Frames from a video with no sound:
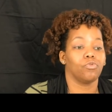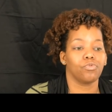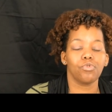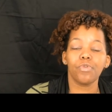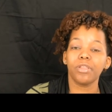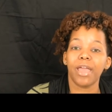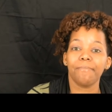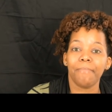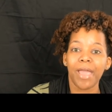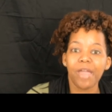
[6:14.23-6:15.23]
ruin
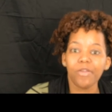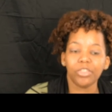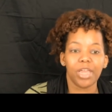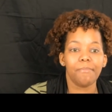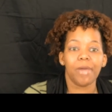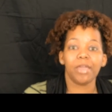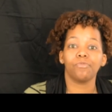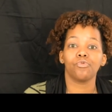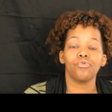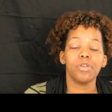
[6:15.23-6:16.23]
that marriage. They
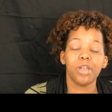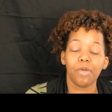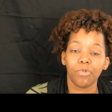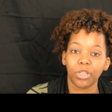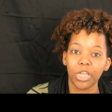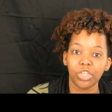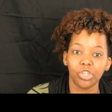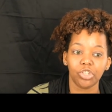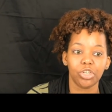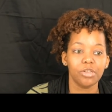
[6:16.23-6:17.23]
might ruin that
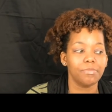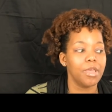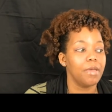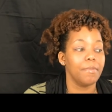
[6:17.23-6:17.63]
relationship.